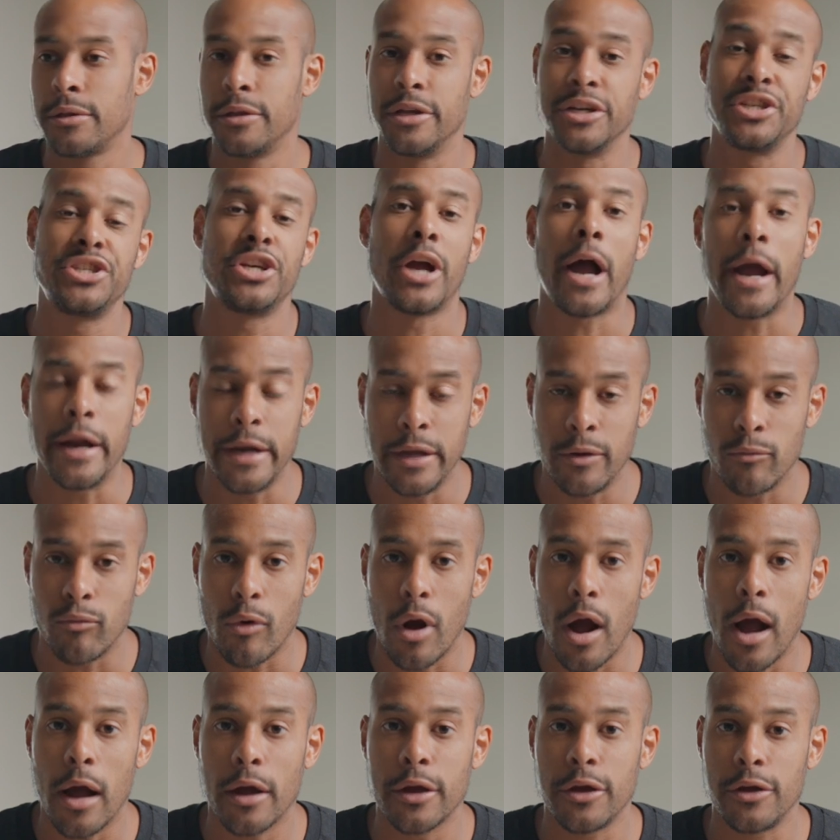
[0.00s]
shiny
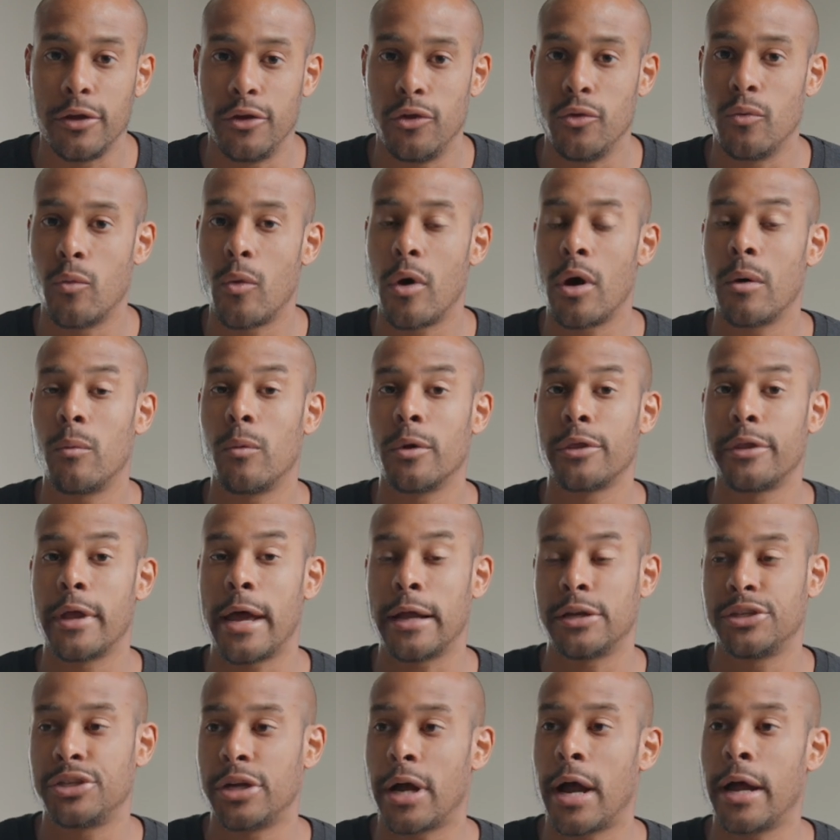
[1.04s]
rock. You want what
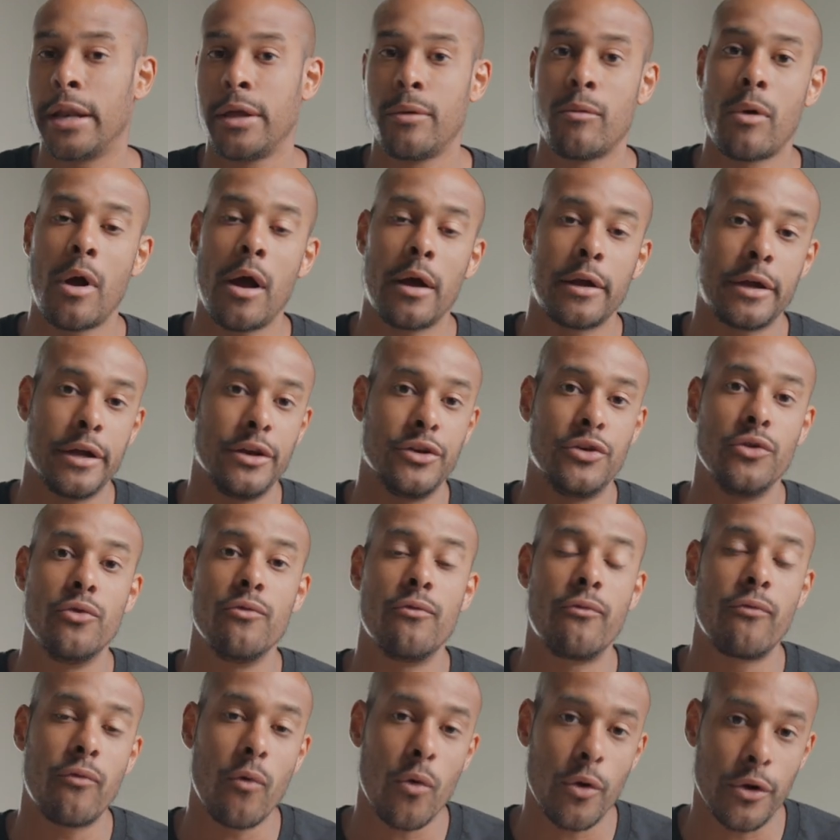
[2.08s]
that shiny rock can do
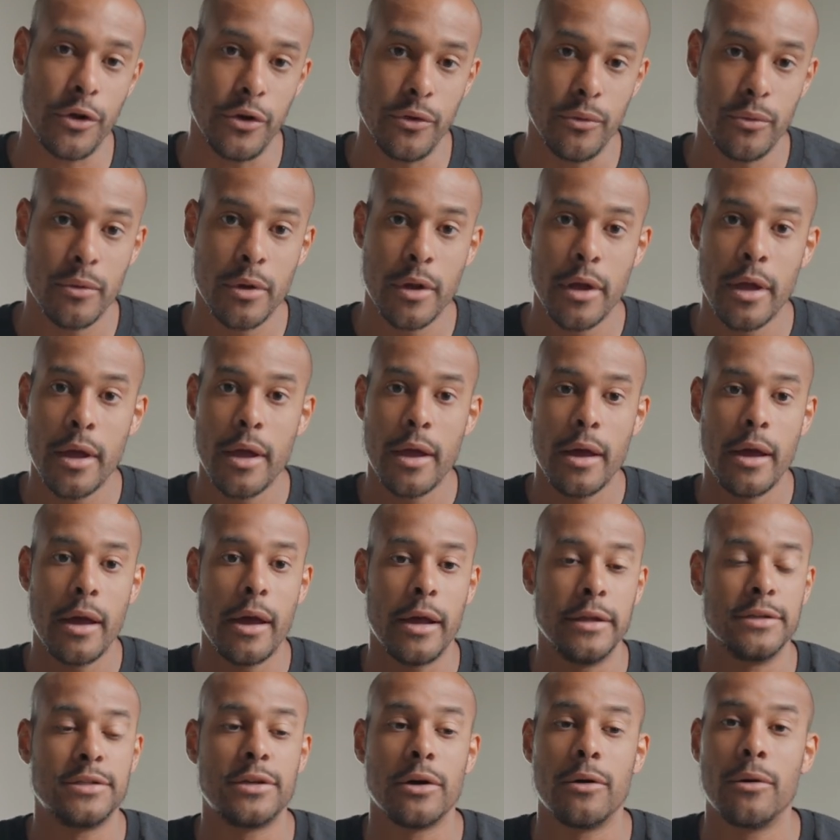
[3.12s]
for you.
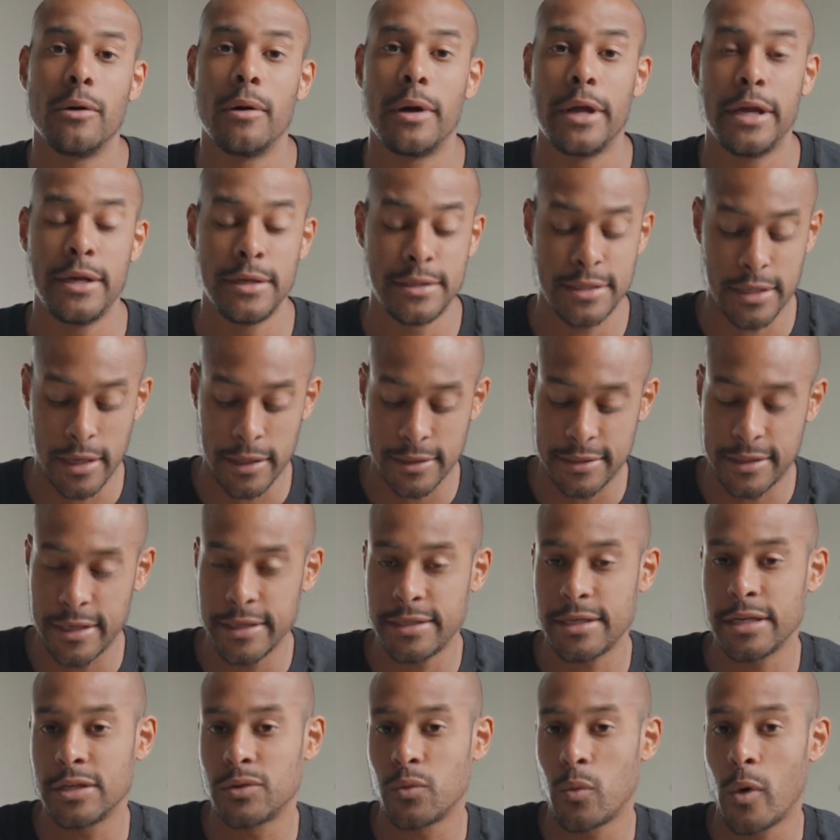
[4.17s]
And so he says
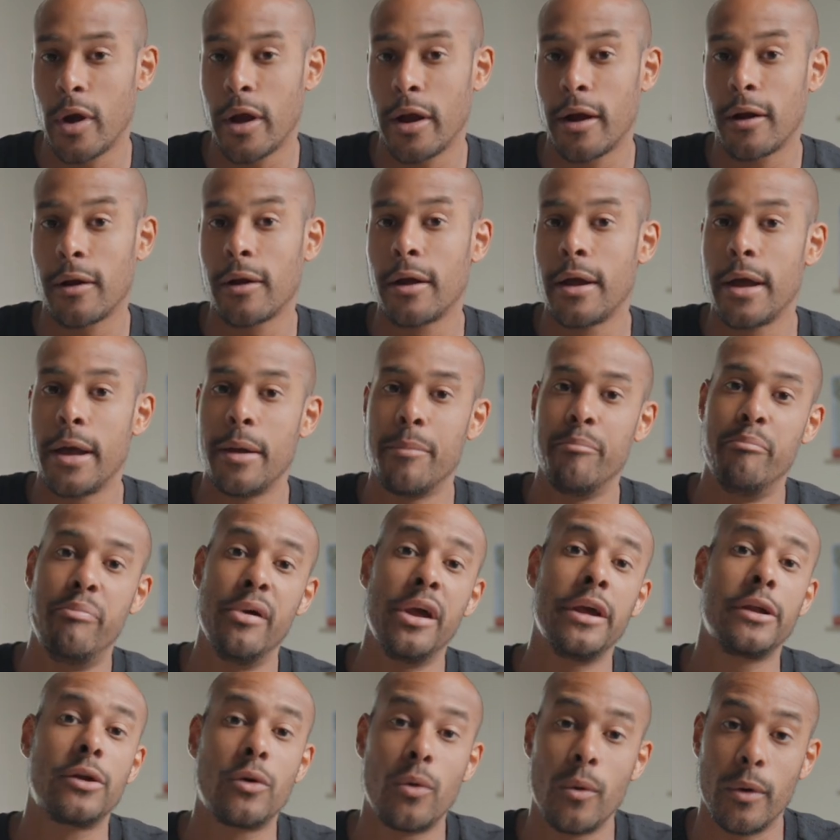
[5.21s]
this is where
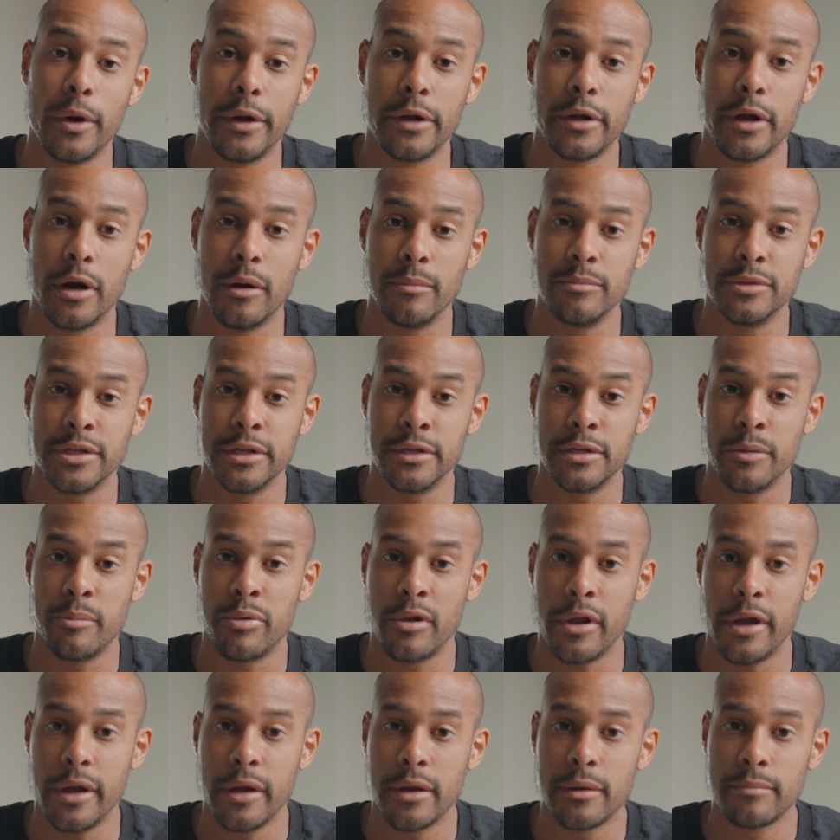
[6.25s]
Bitcoin comes into
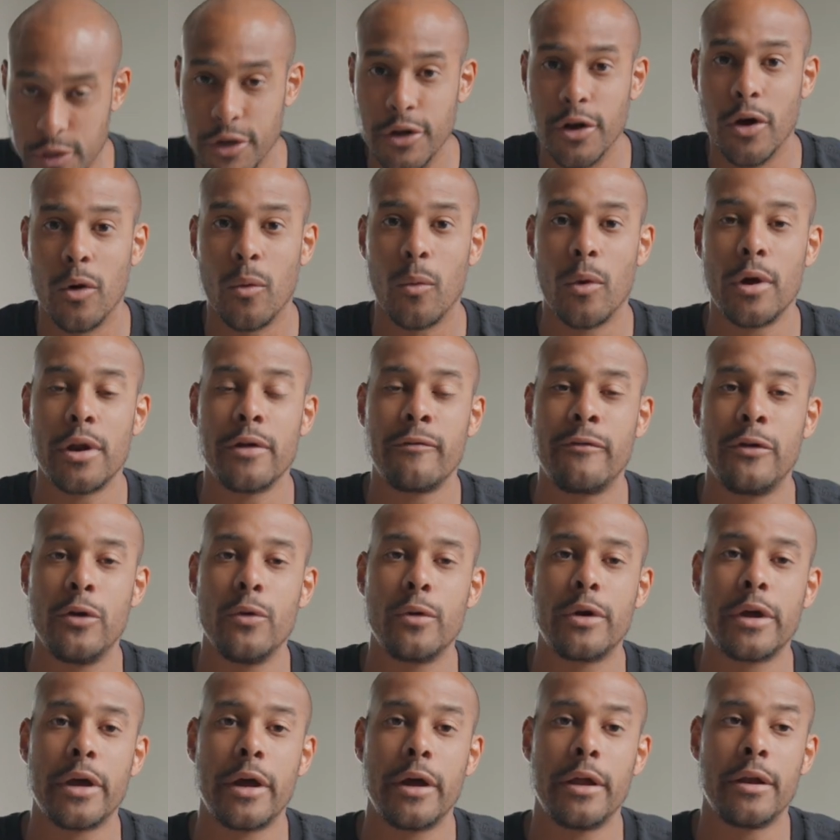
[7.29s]
play. You know, what if you
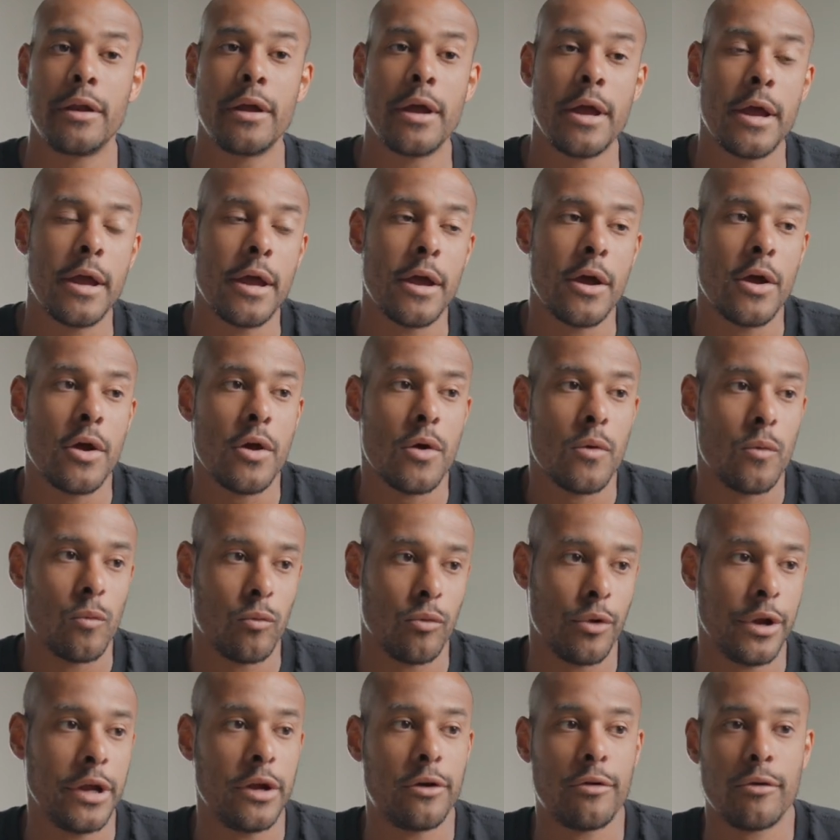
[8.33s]
can
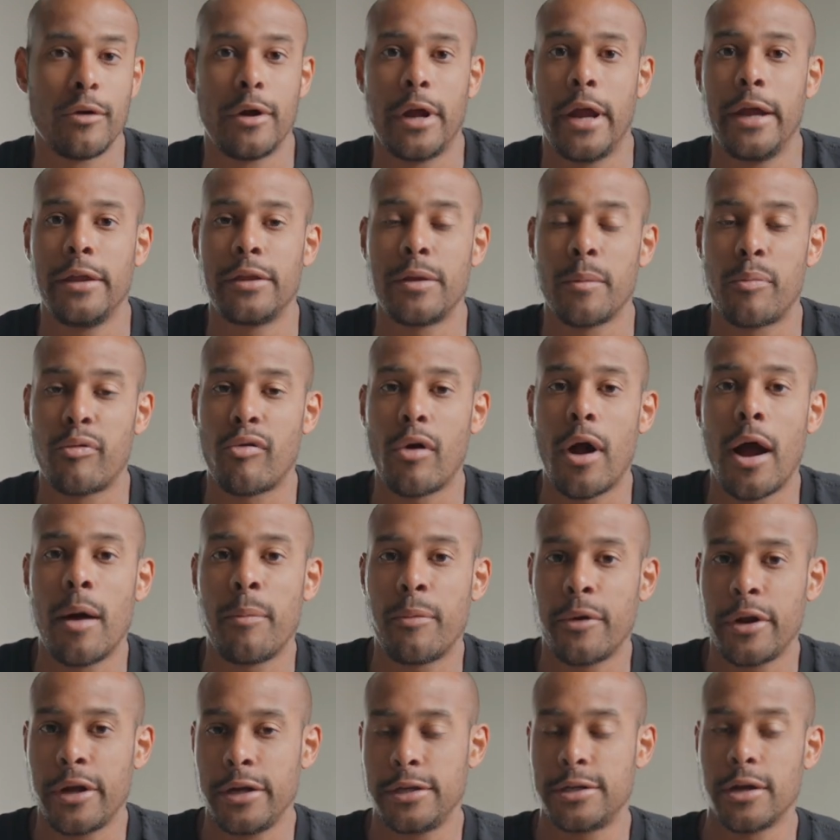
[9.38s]
recreate the
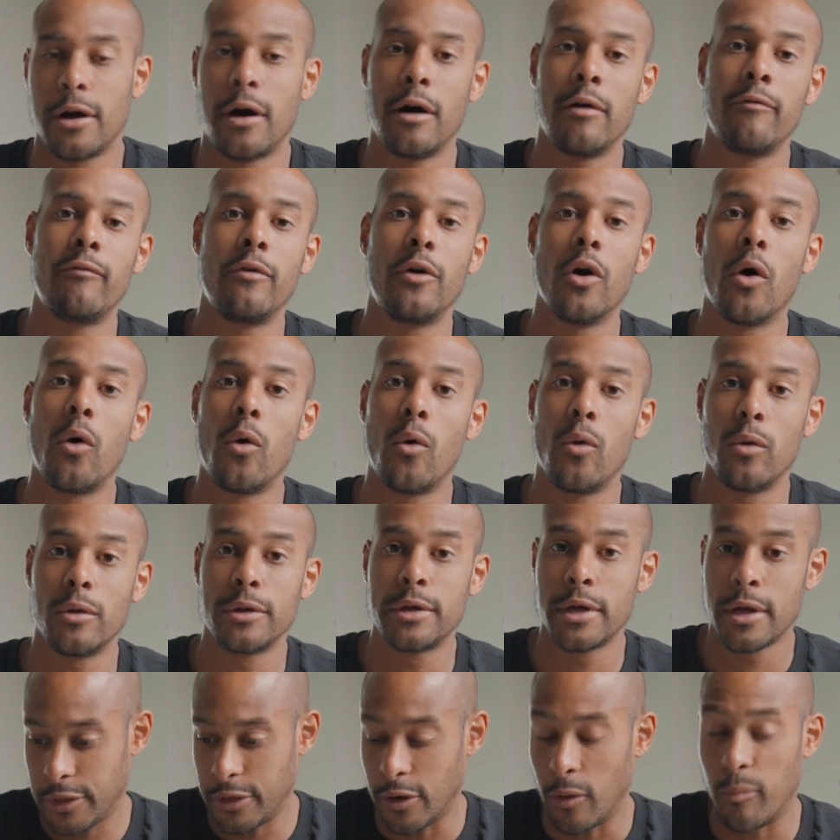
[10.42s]
properties of
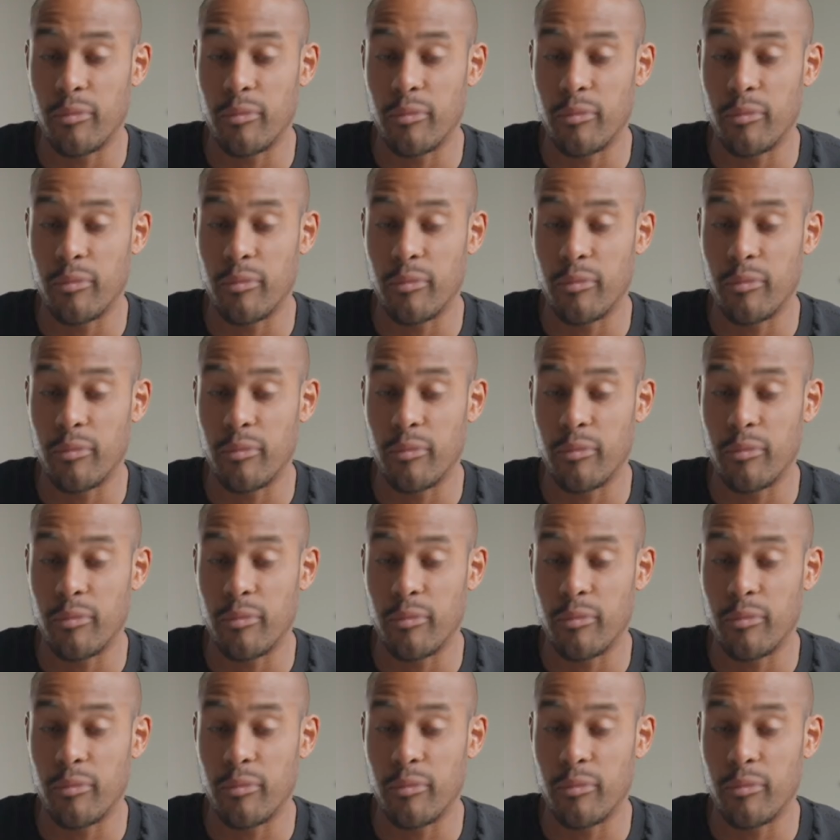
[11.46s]
gold, you know,